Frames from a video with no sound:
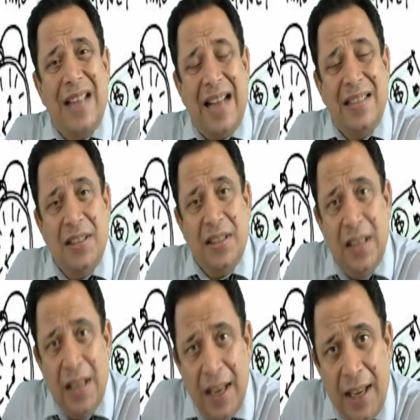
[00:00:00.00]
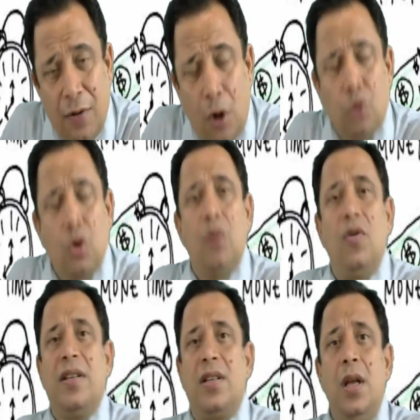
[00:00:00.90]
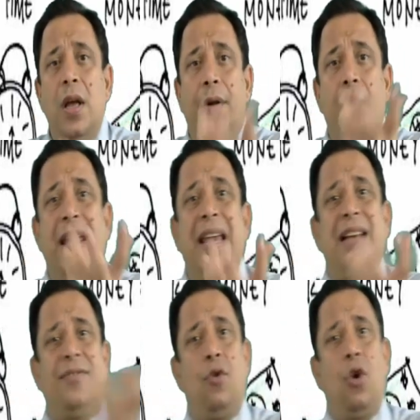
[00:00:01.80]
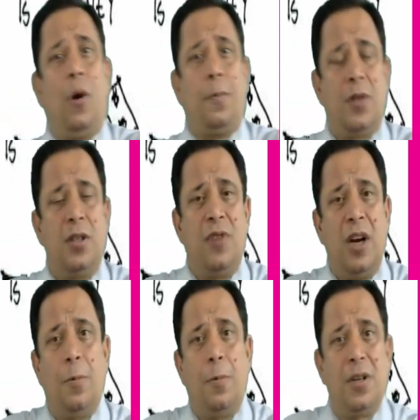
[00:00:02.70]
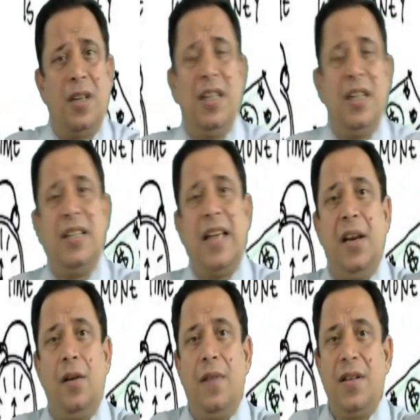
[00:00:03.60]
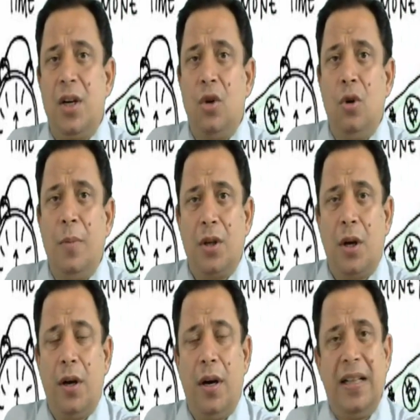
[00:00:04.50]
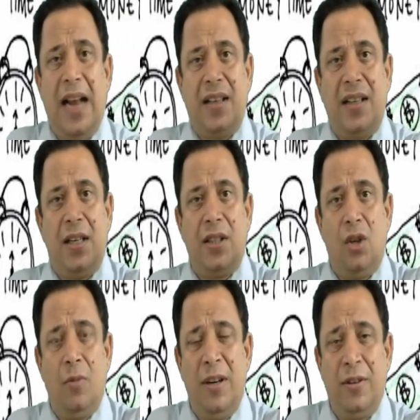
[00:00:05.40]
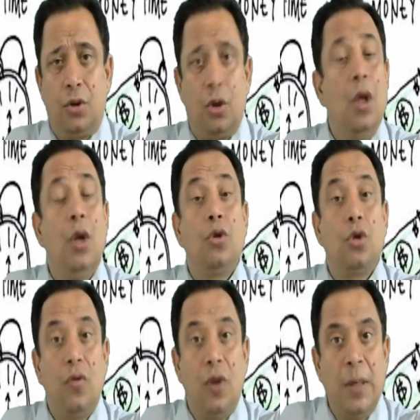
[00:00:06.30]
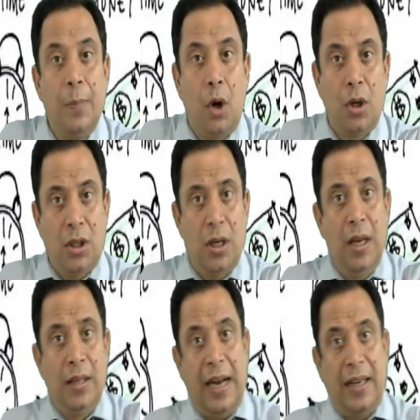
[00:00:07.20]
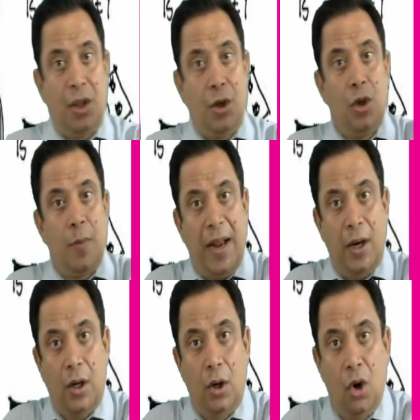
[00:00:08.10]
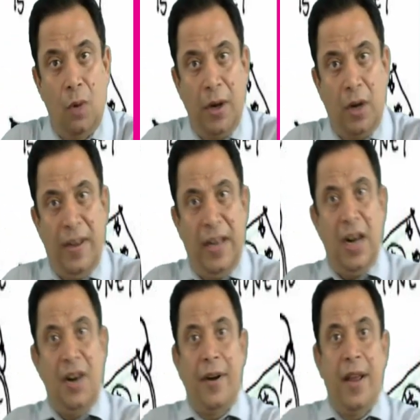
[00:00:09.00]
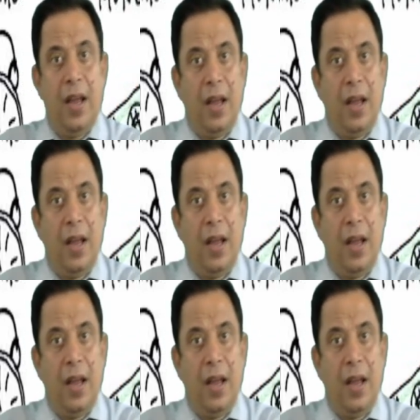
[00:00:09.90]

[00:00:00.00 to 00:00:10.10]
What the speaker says: as he wants to invest. Now he has four options. One option is he can invest in a government security, that is in a sovereign bonds that is issued by government of any country,